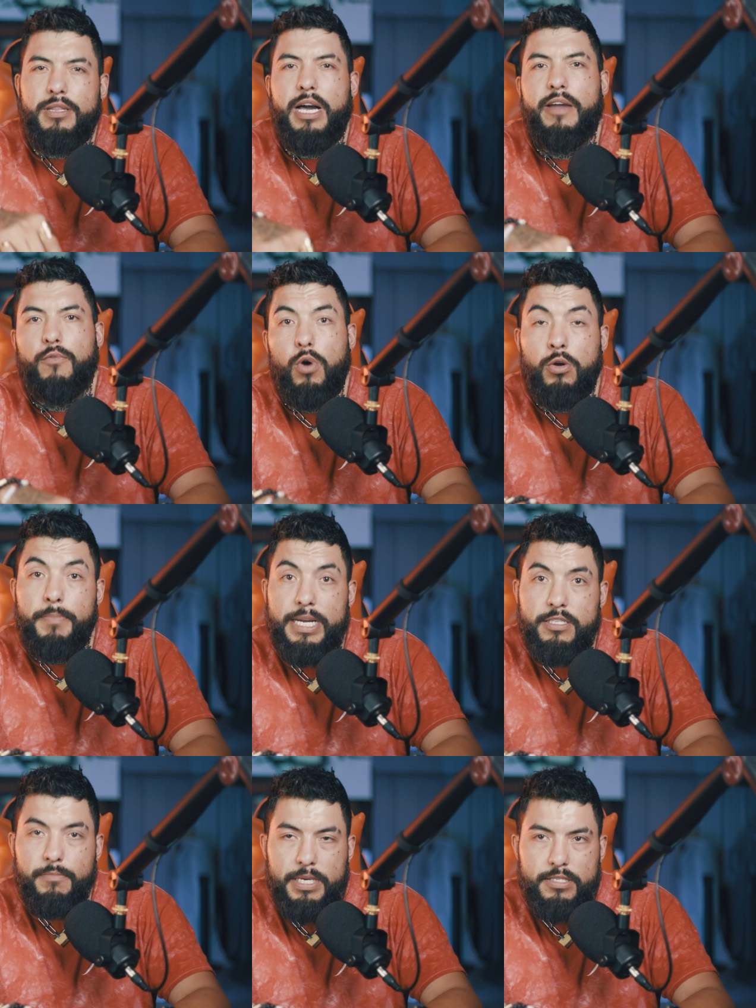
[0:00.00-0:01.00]
live. Welcome
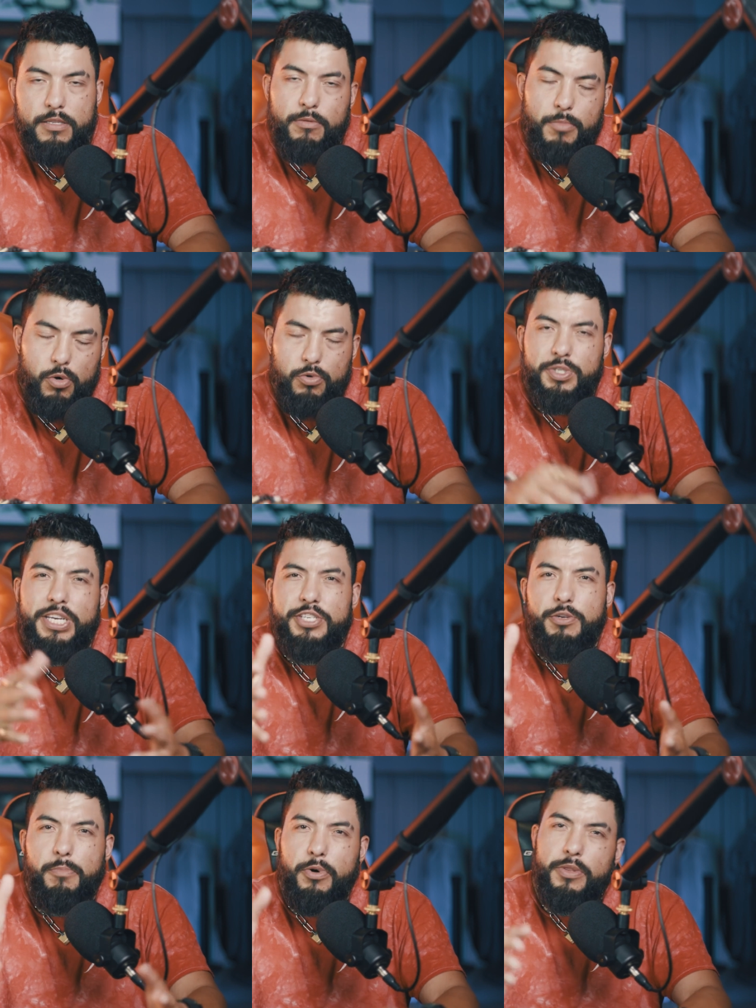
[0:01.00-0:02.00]
back to Mescalone Moguls.
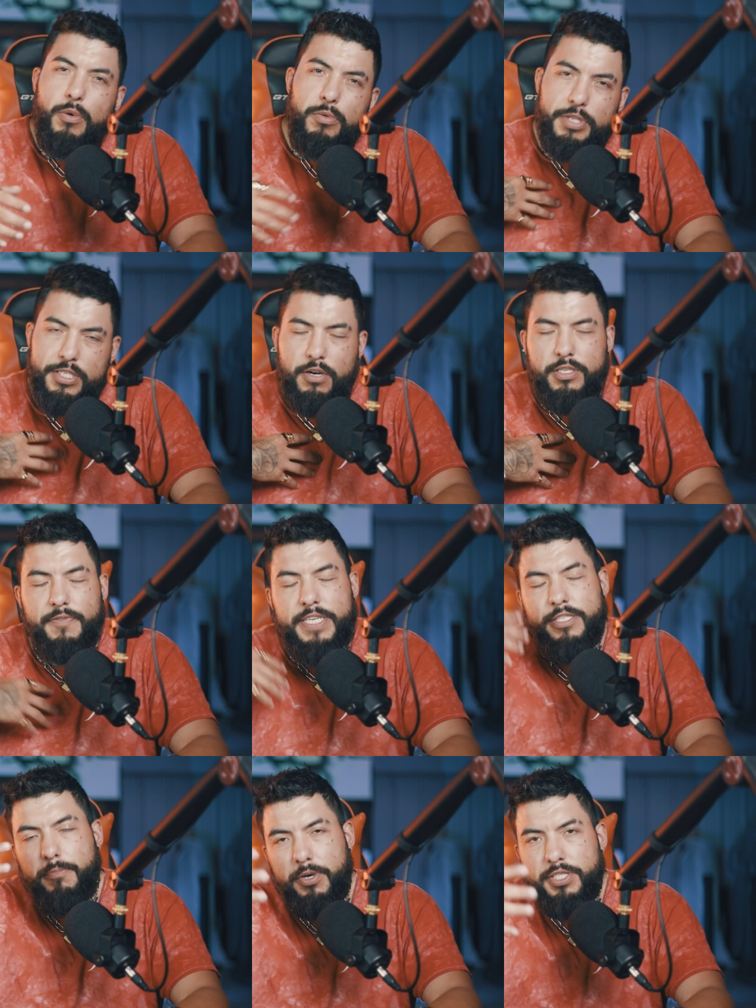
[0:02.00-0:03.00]
It's your boy, no one
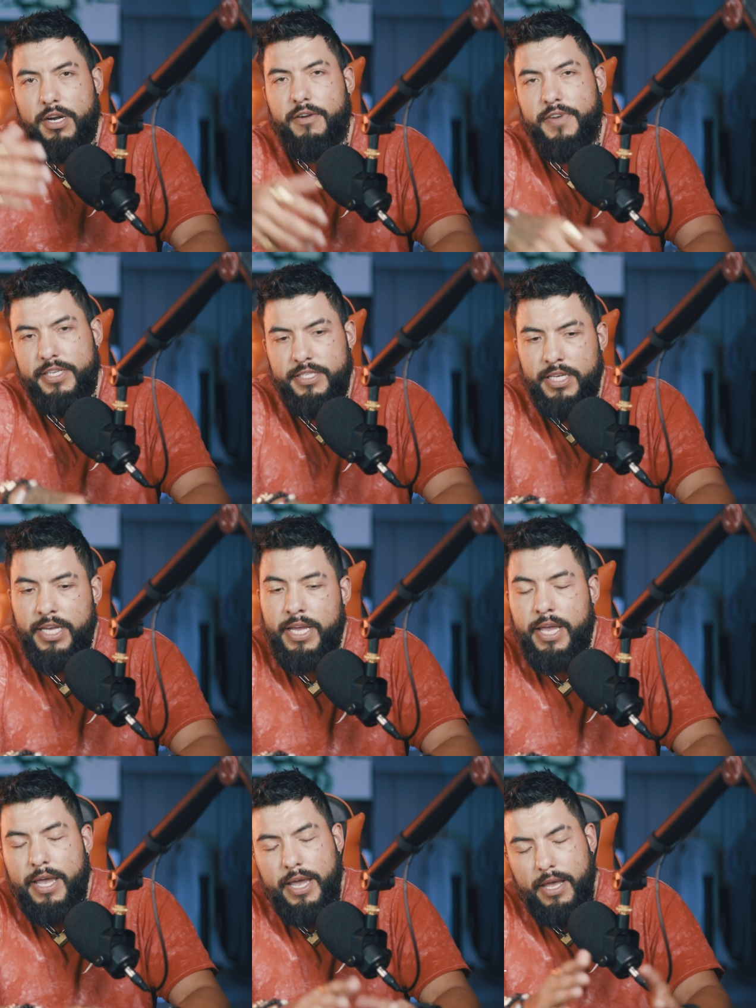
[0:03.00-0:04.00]
Scarface, your boy Scarface.
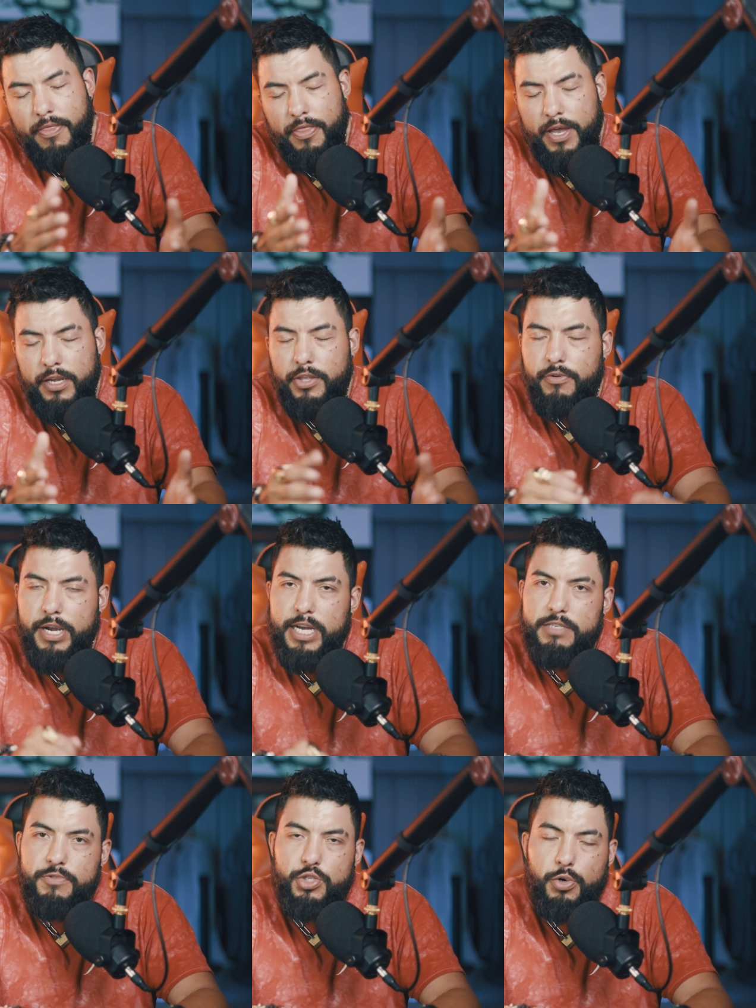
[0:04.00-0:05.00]
And thank you
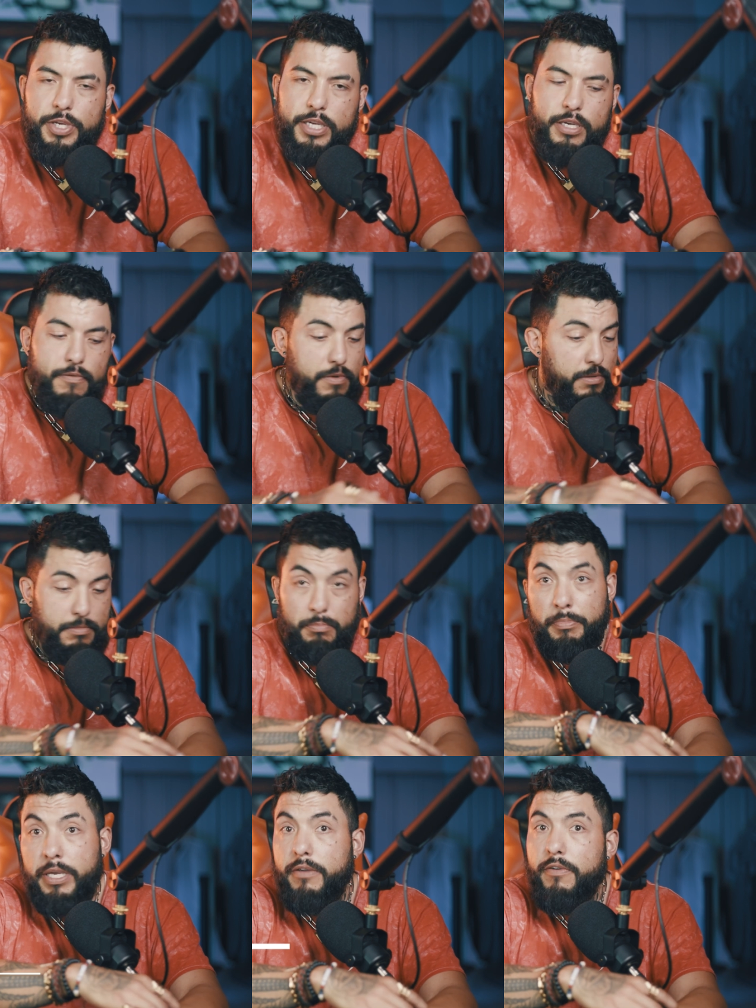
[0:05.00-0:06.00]
guys for joining
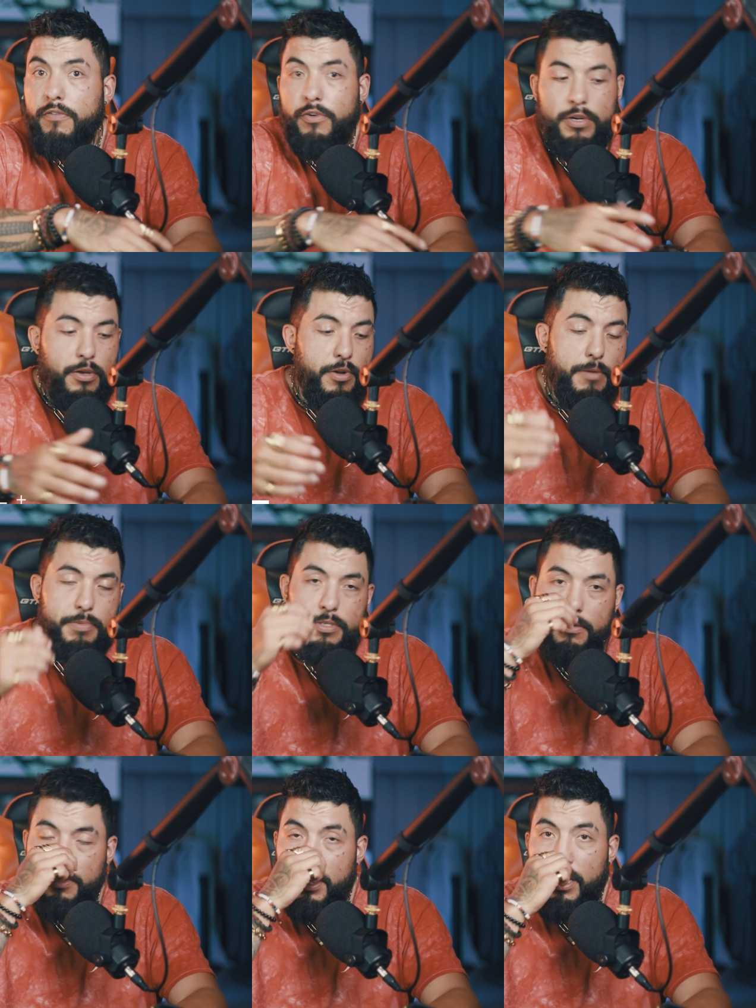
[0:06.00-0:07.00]
me for another
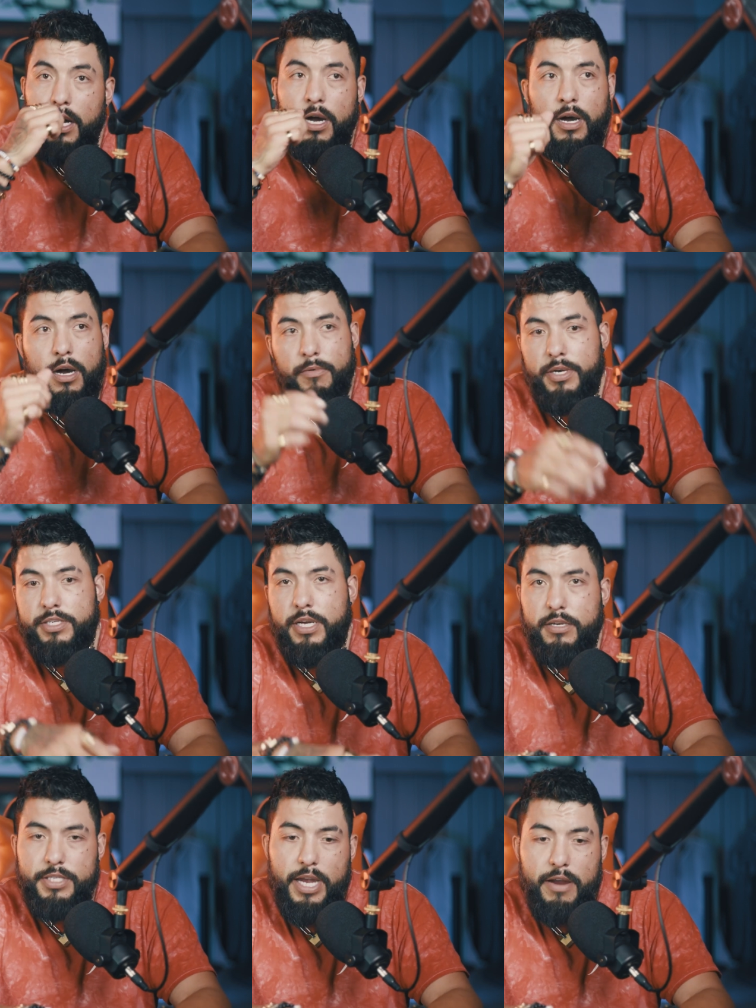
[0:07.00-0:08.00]
episode. Uh, I want to
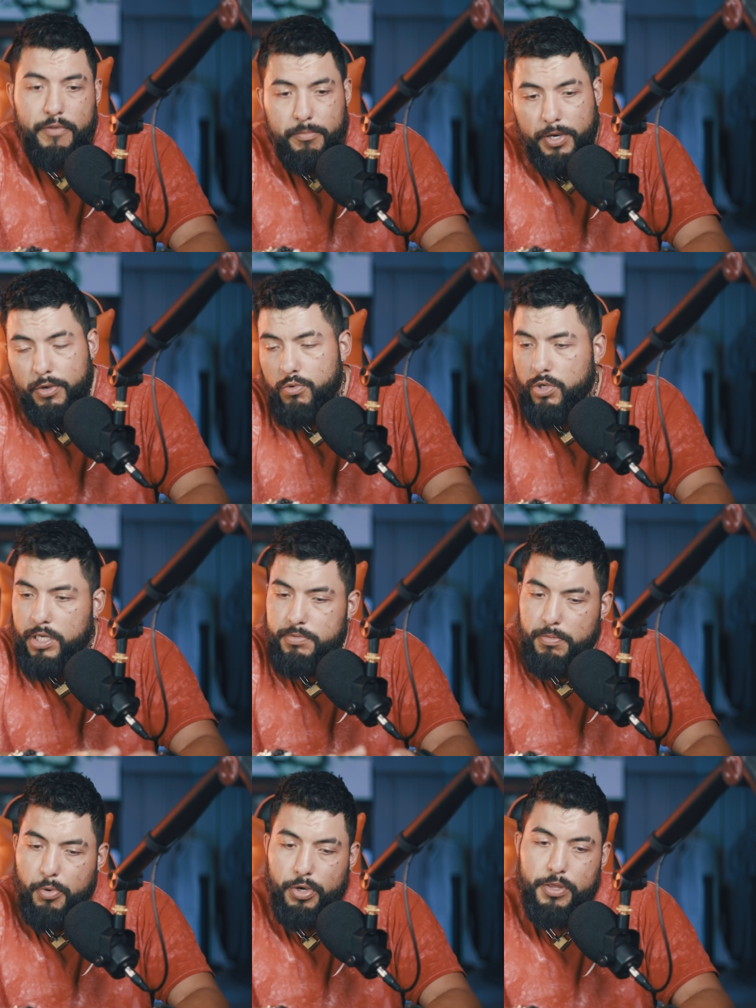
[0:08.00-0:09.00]
shout out to everybody who
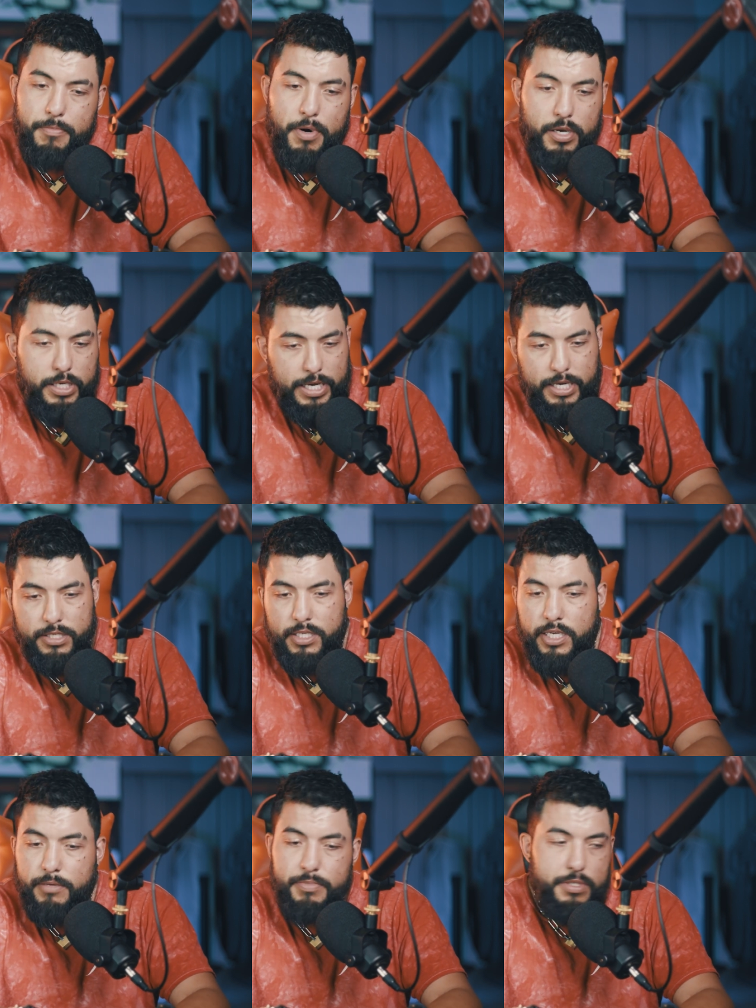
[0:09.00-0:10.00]
keeps supporting the
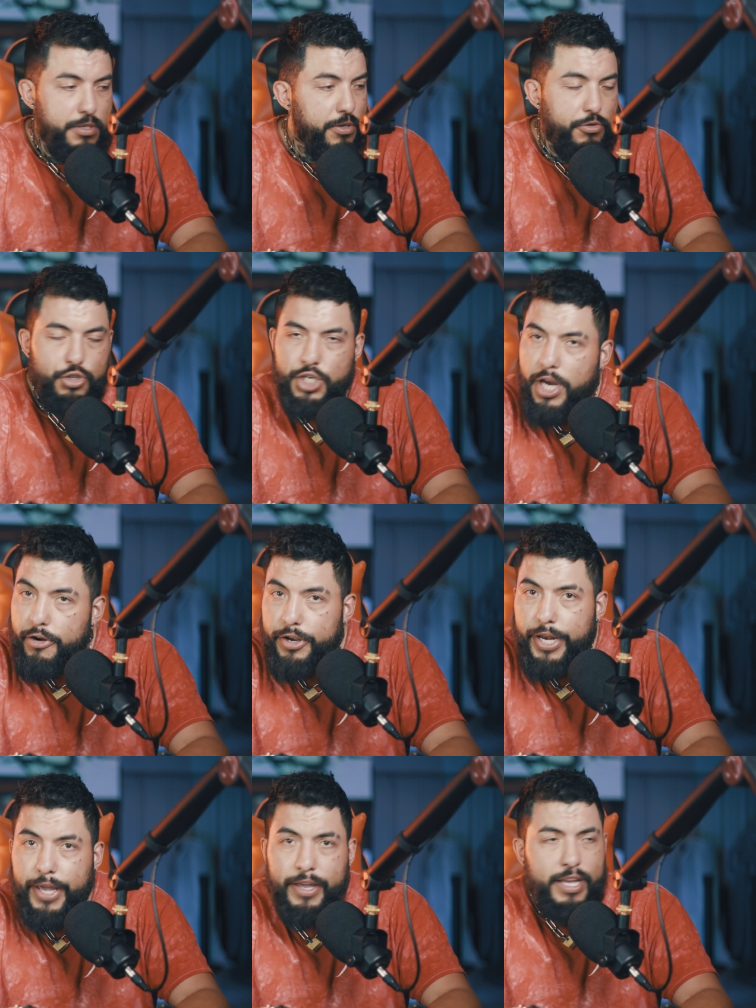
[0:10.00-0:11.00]
podcast, keeps, you know,
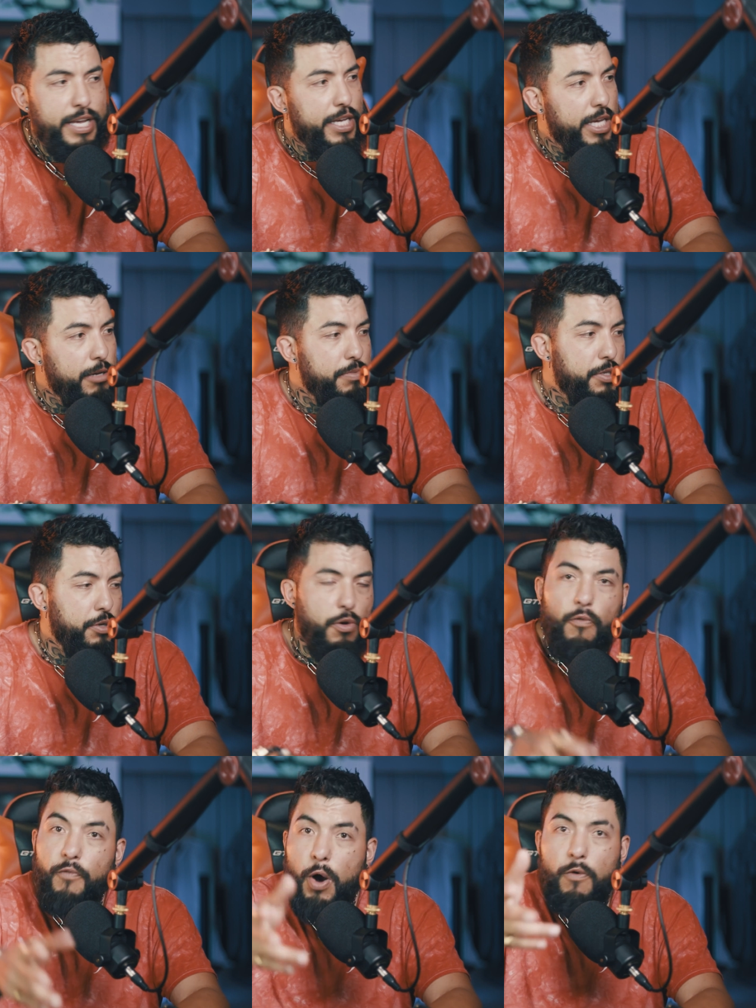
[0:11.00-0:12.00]
sharing it, keeps, you
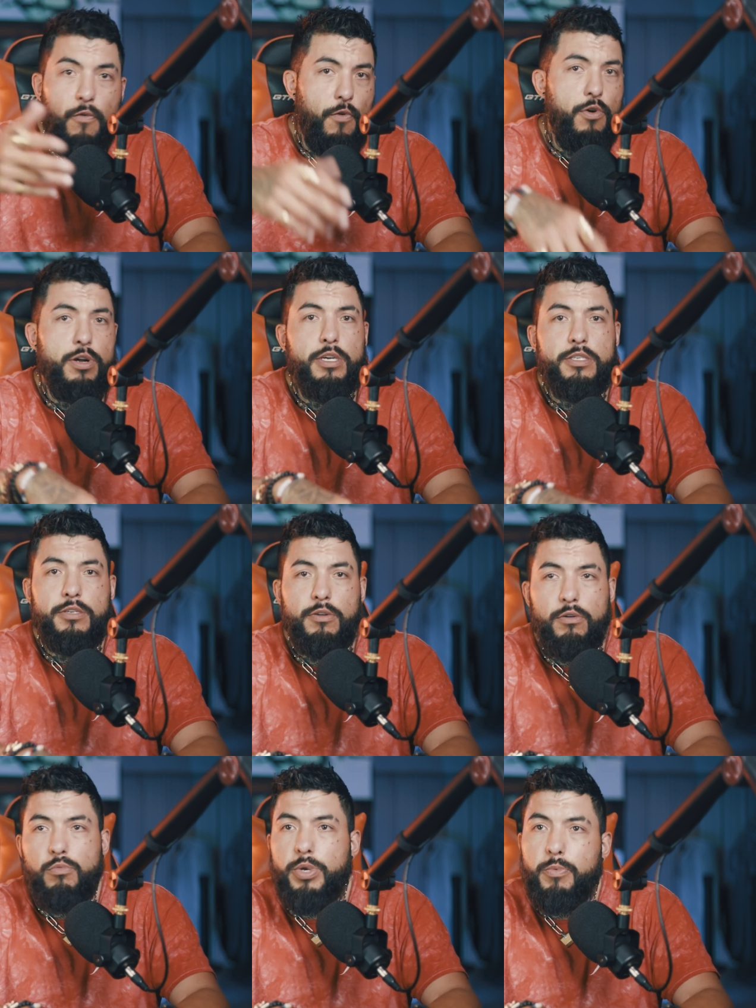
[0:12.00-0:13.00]
know, voting for us. You
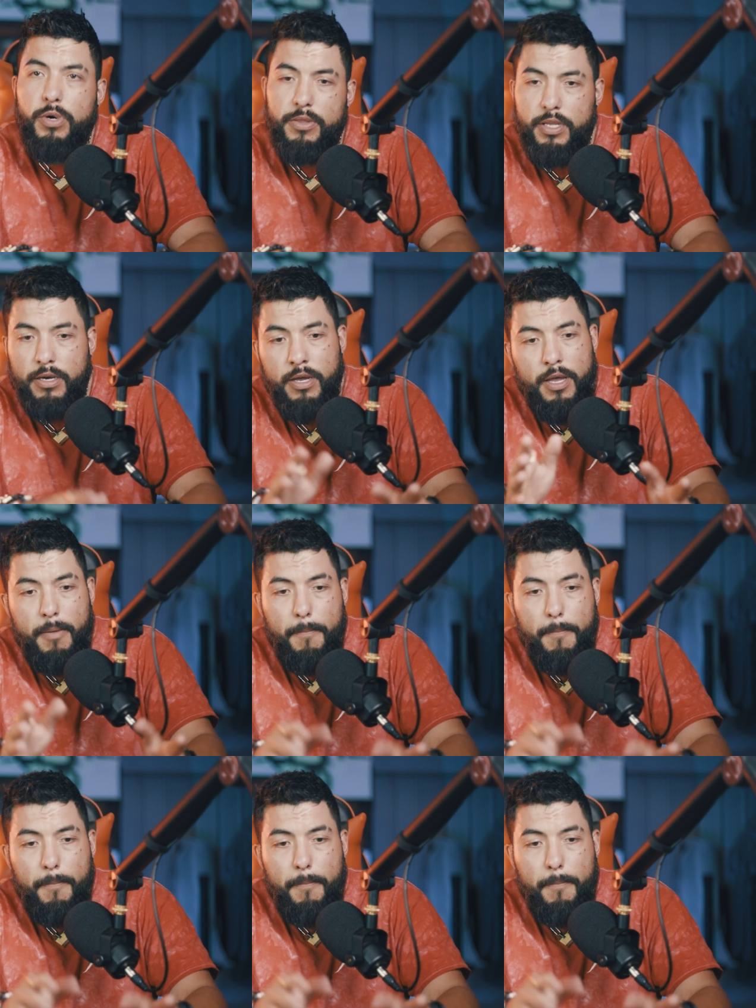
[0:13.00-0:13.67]
know, we won the